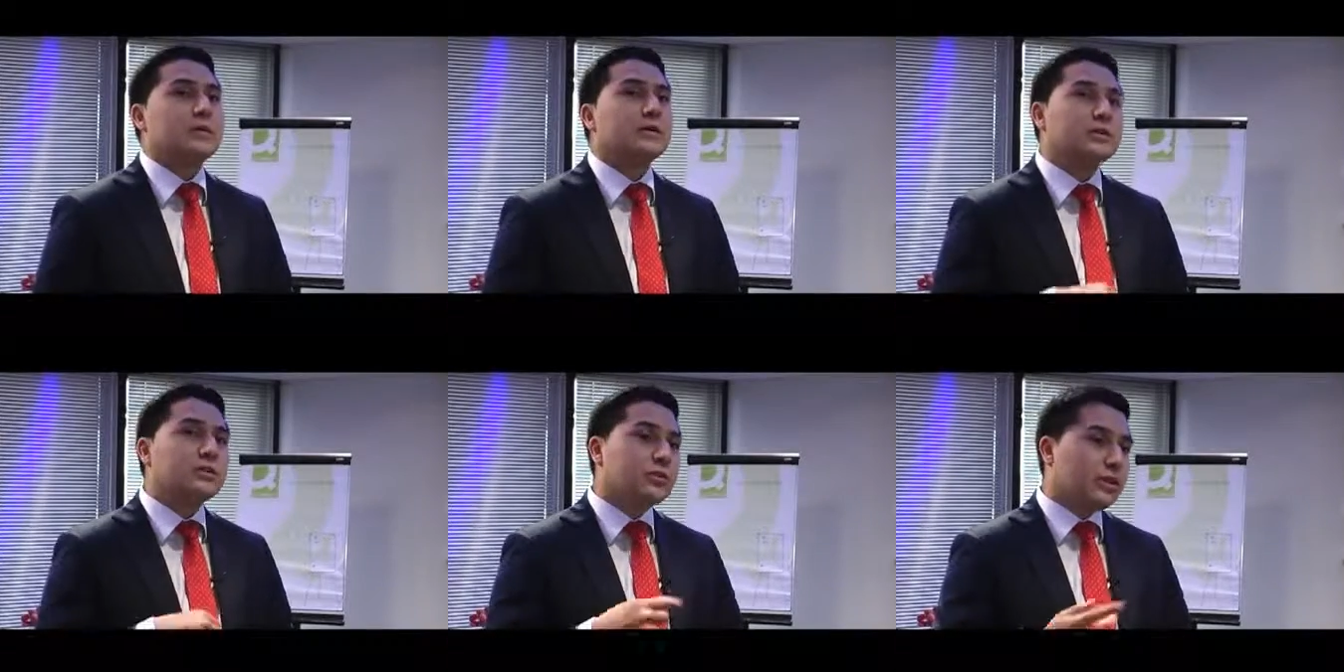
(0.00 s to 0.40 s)

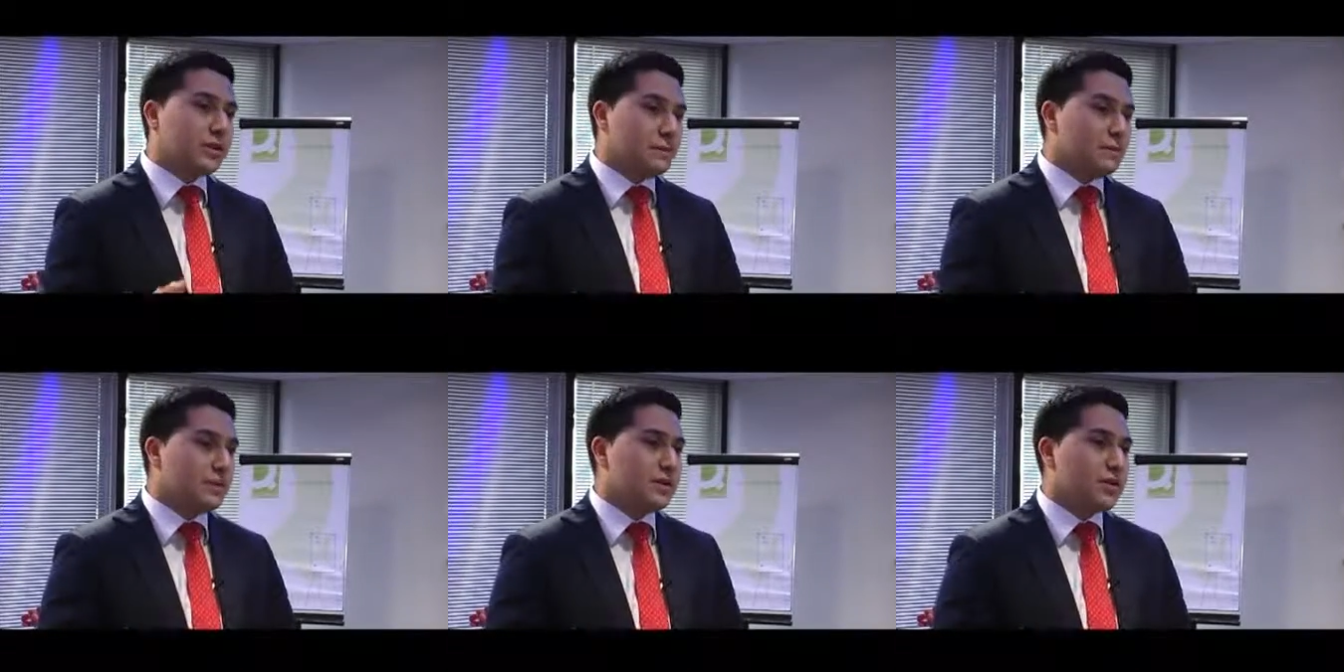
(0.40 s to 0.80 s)

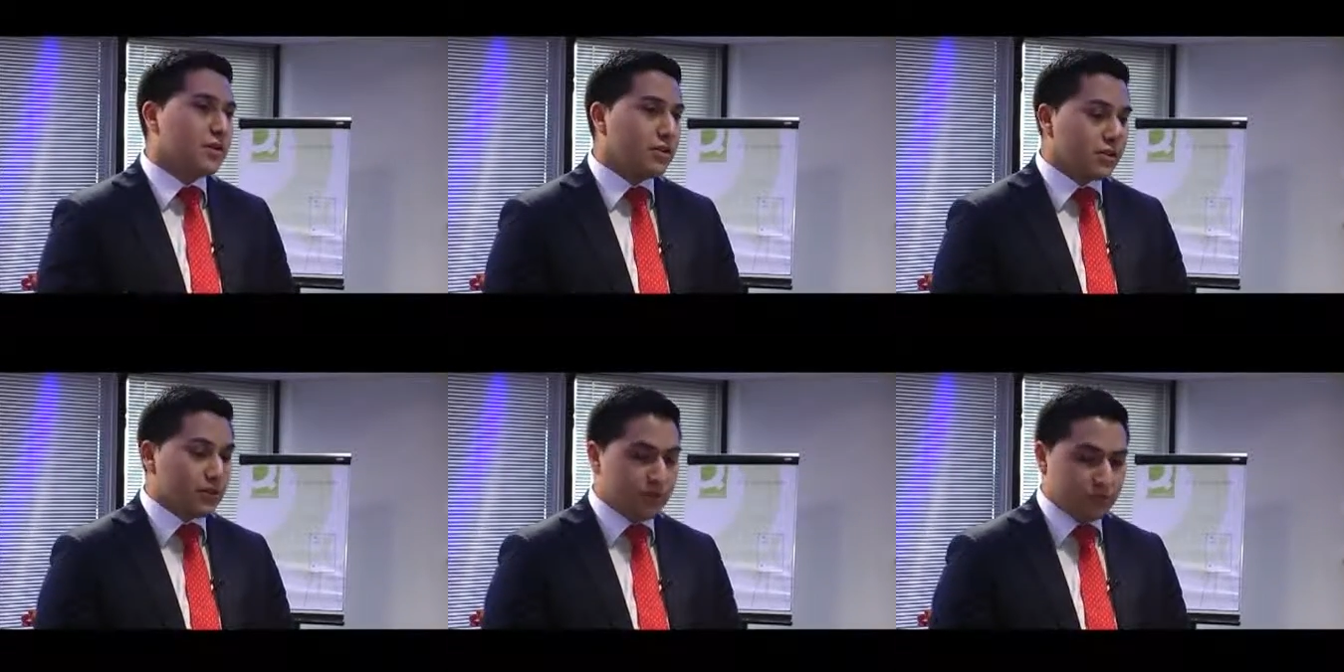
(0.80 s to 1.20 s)
looking
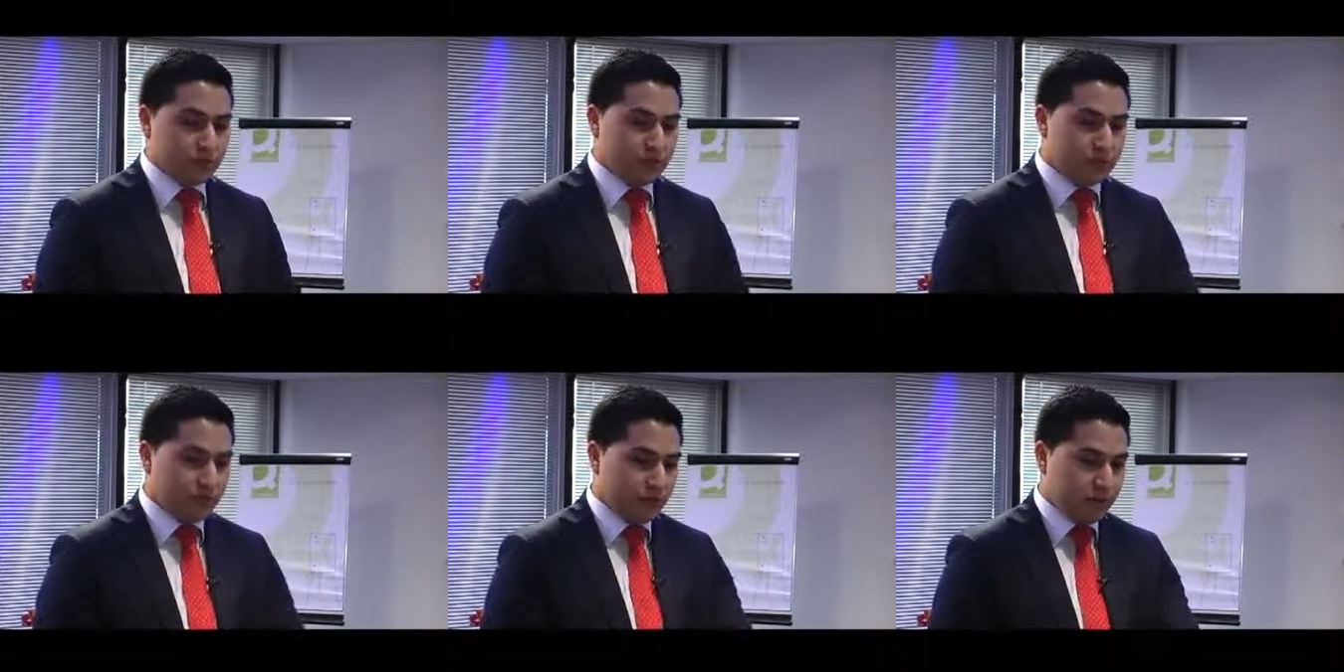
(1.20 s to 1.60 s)
beyond
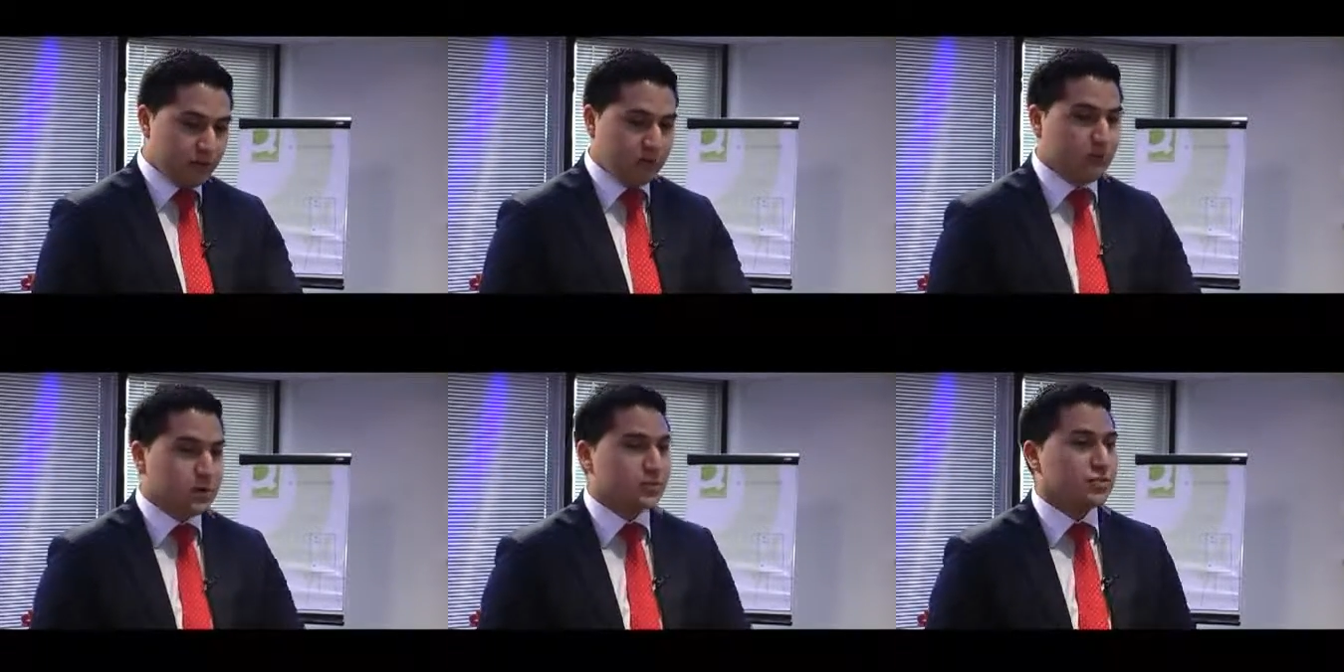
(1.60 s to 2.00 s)

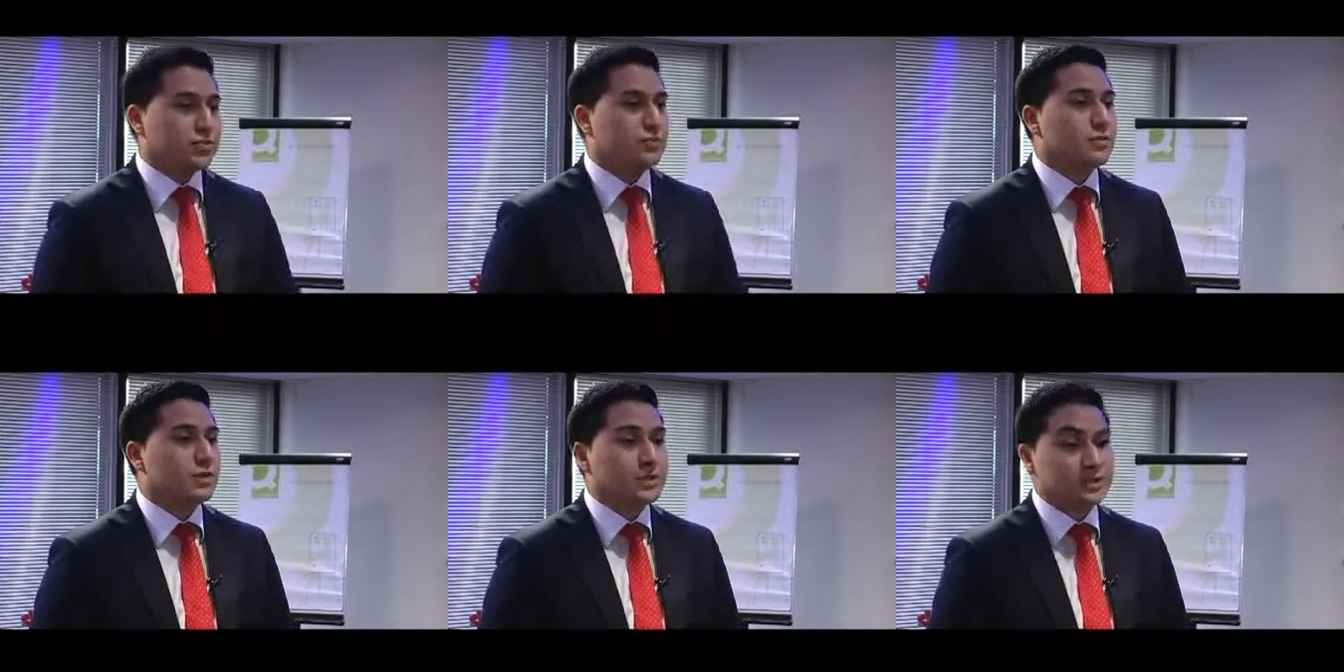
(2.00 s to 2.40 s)
1 to 2
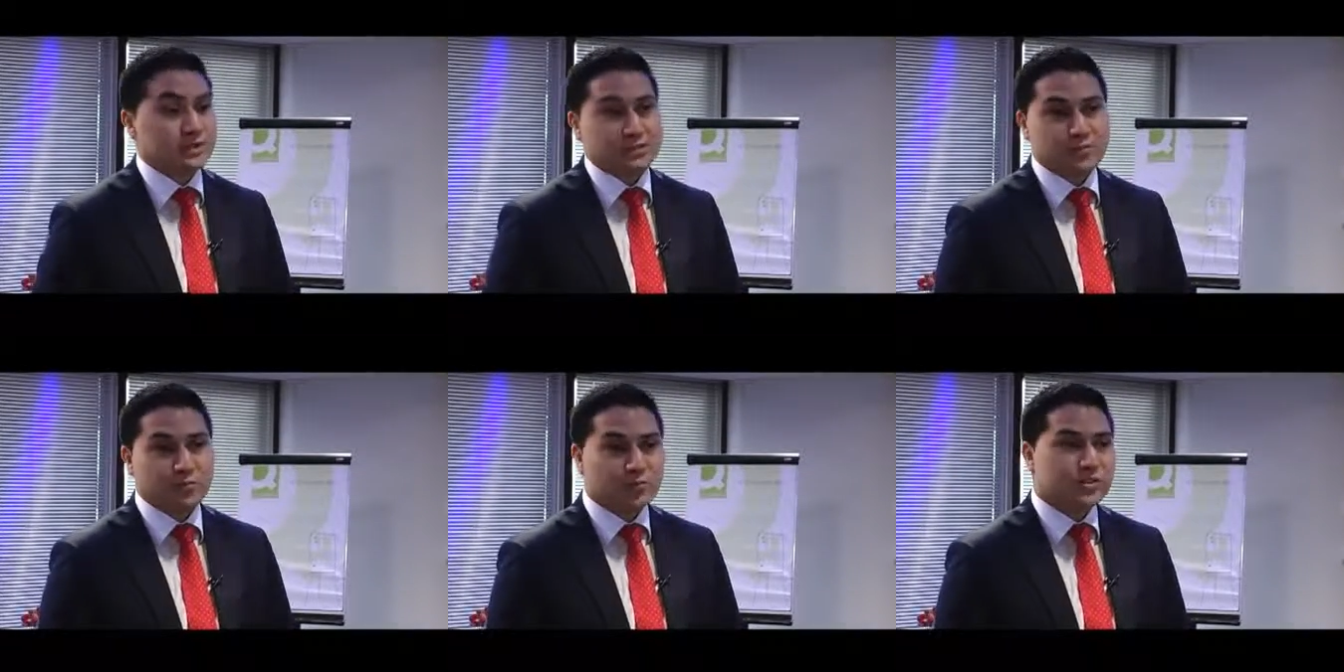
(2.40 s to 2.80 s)
months,
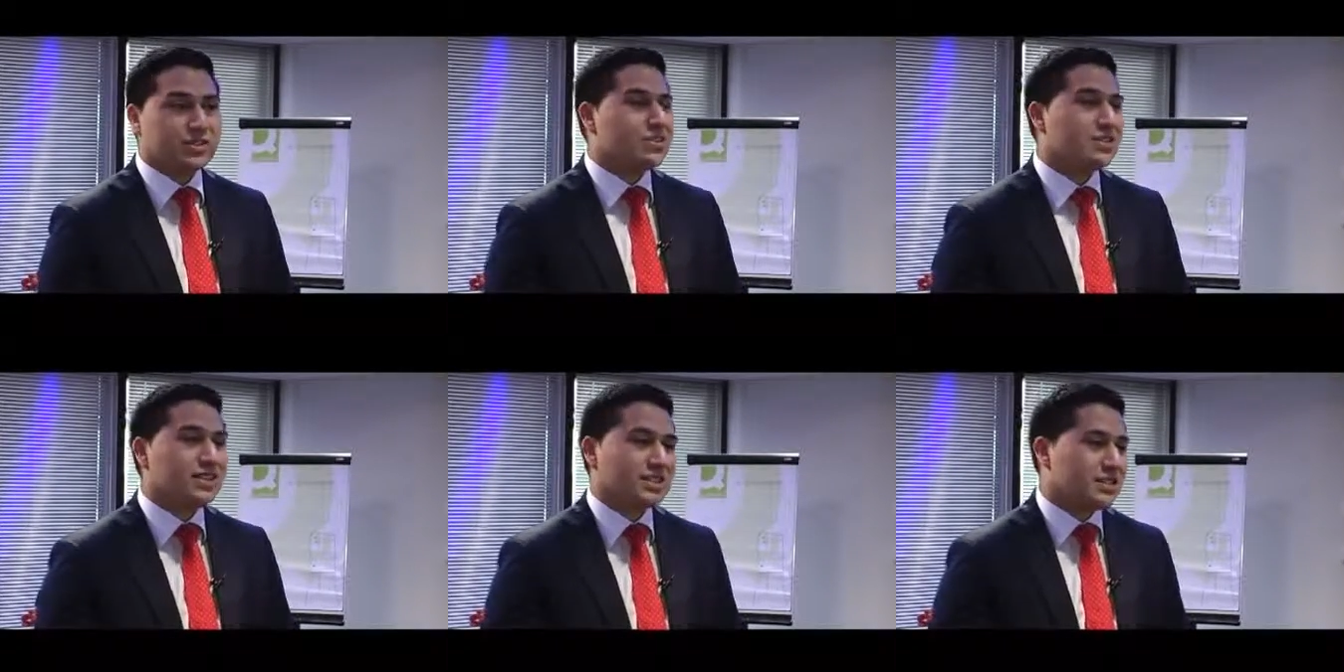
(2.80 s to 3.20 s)
we're
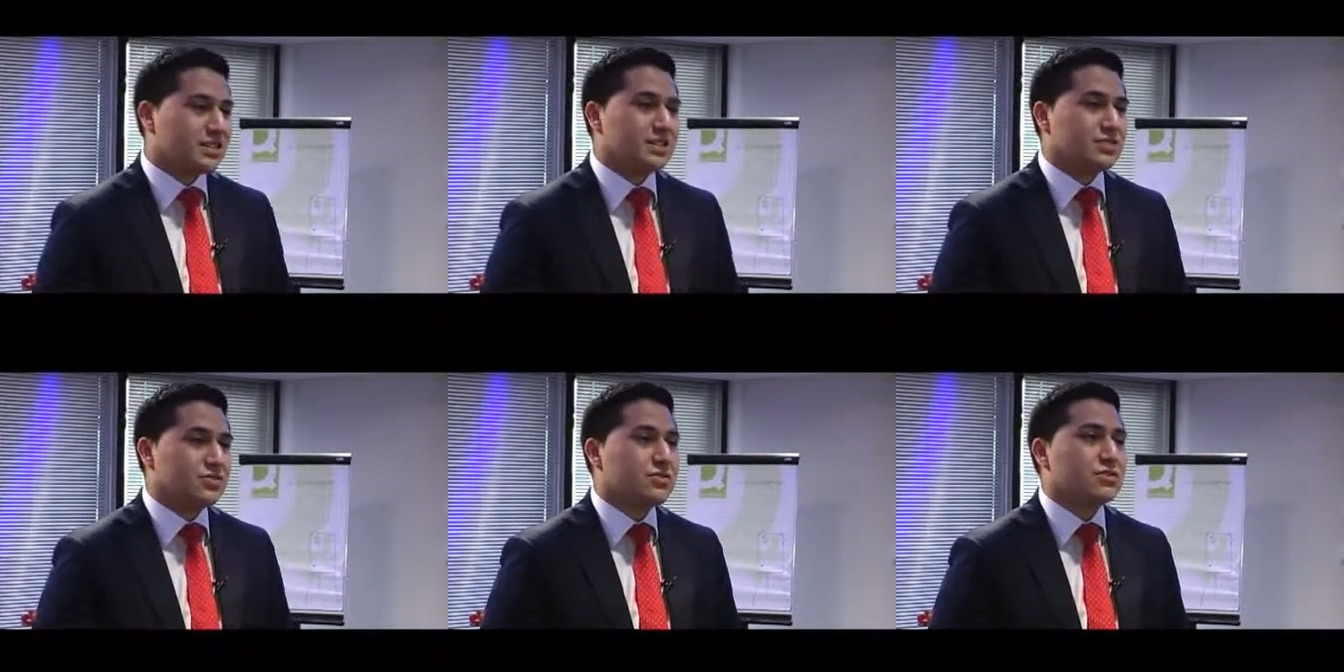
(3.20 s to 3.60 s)
still going to see
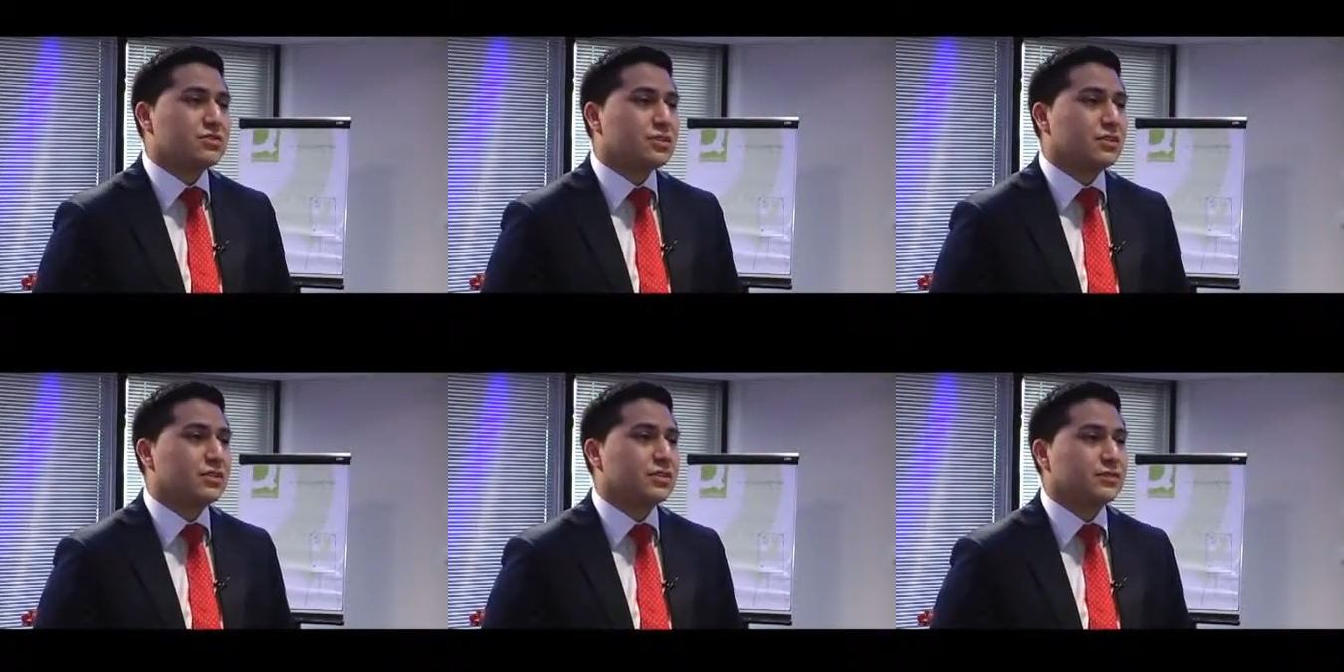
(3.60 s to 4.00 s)
a stronger
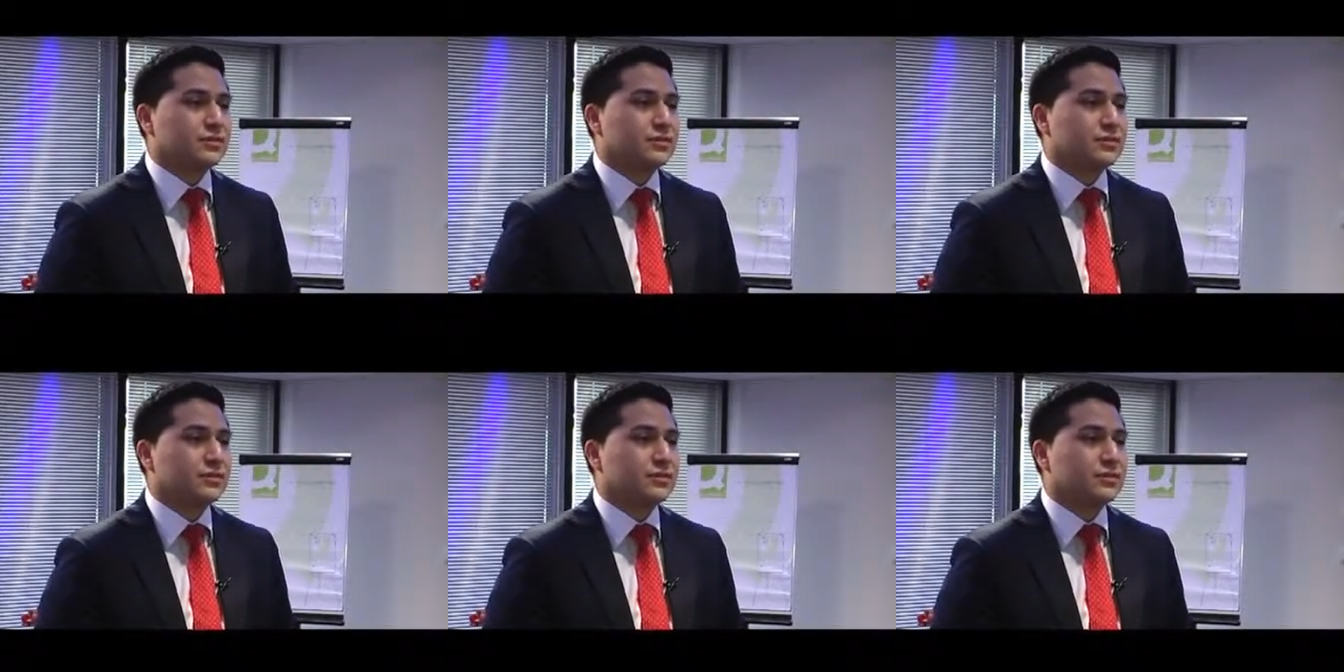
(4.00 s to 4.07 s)
dollar.